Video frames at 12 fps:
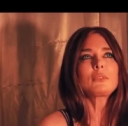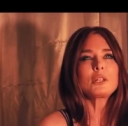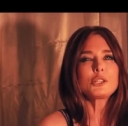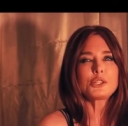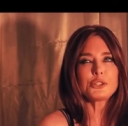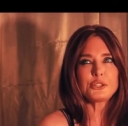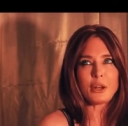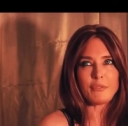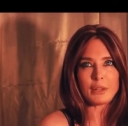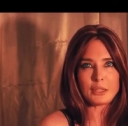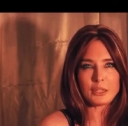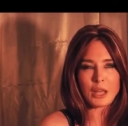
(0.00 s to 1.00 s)
Stuff
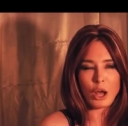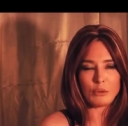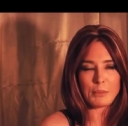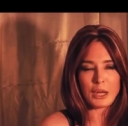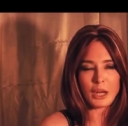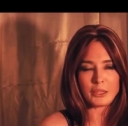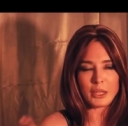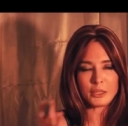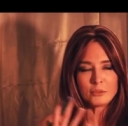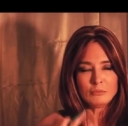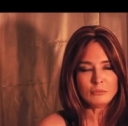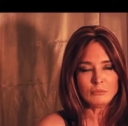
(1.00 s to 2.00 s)
it down, Melania.
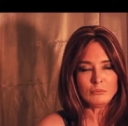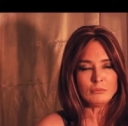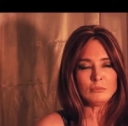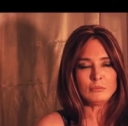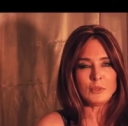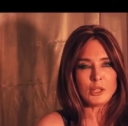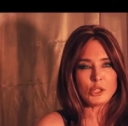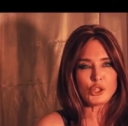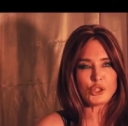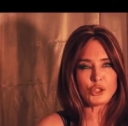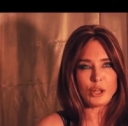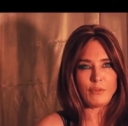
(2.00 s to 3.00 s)

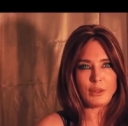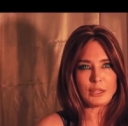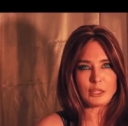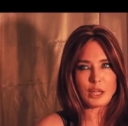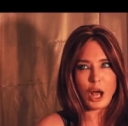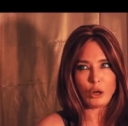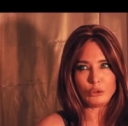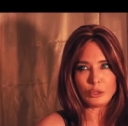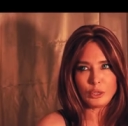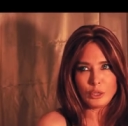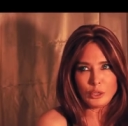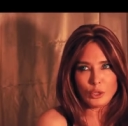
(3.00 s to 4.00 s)
Stuff it down.
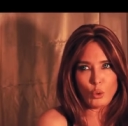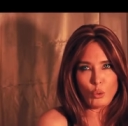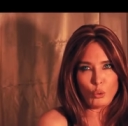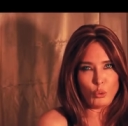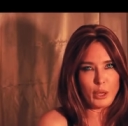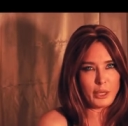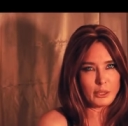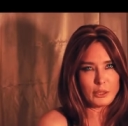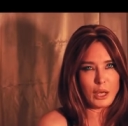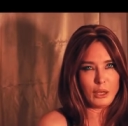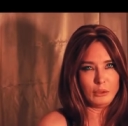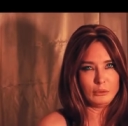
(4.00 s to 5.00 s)
Way
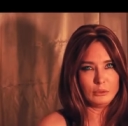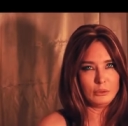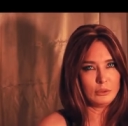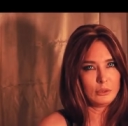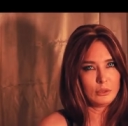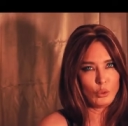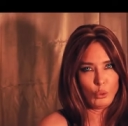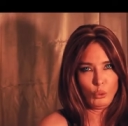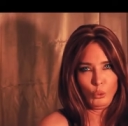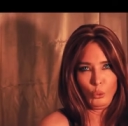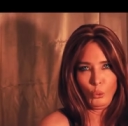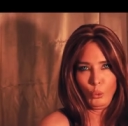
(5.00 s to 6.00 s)
down.
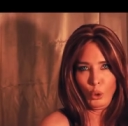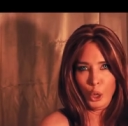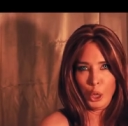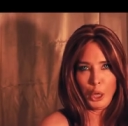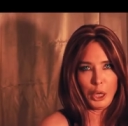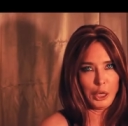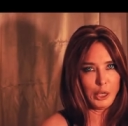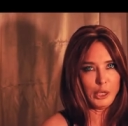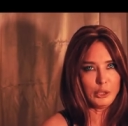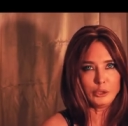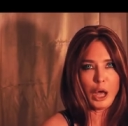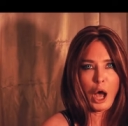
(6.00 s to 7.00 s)

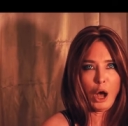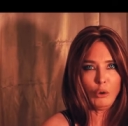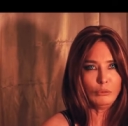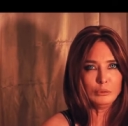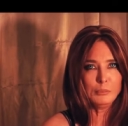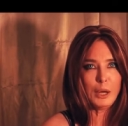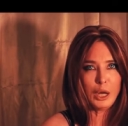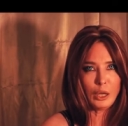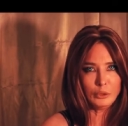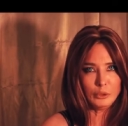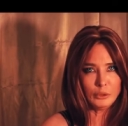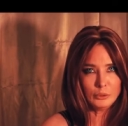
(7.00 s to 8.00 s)
Way down,
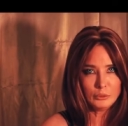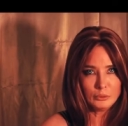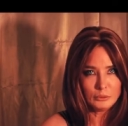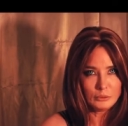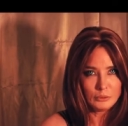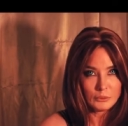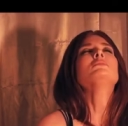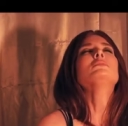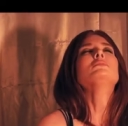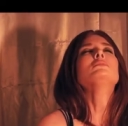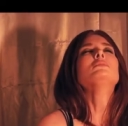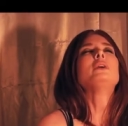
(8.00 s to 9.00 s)
Melania.
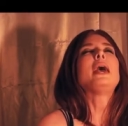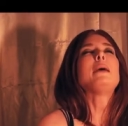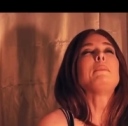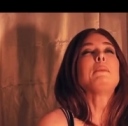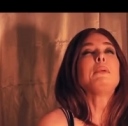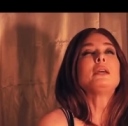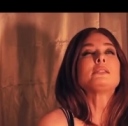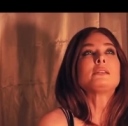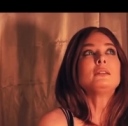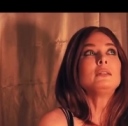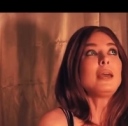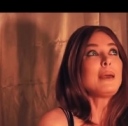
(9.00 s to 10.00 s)
Happy place.
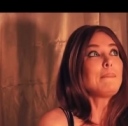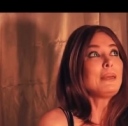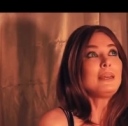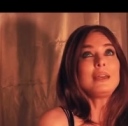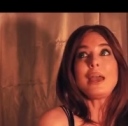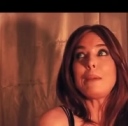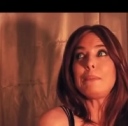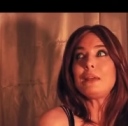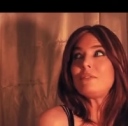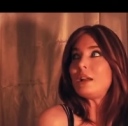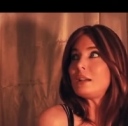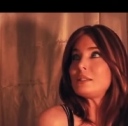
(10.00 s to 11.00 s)
Happy, happy.
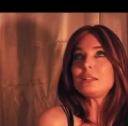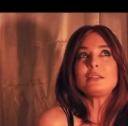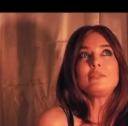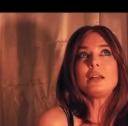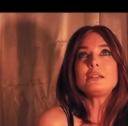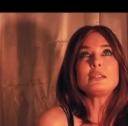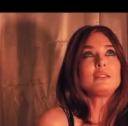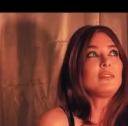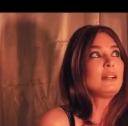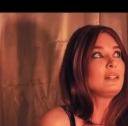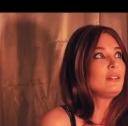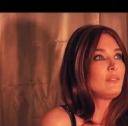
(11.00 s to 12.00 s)
Where is it? Where is it?
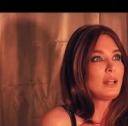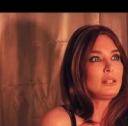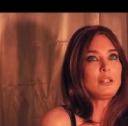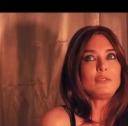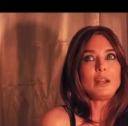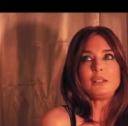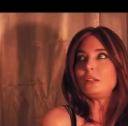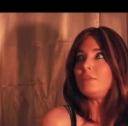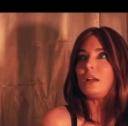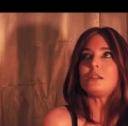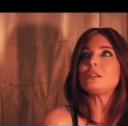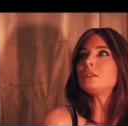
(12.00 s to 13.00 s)
Find it, find it, find it.
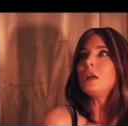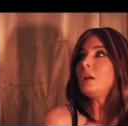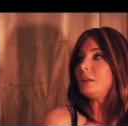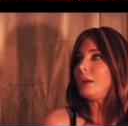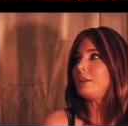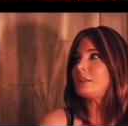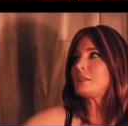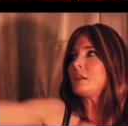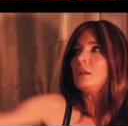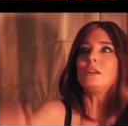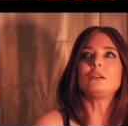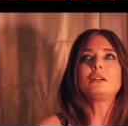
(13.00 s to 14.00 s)
Where is it? There it is.
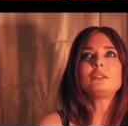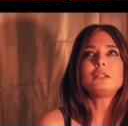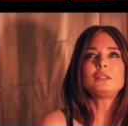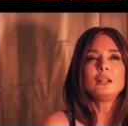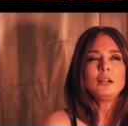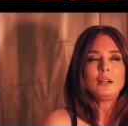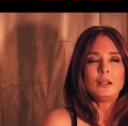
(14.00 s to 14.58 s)
Who oh, got it?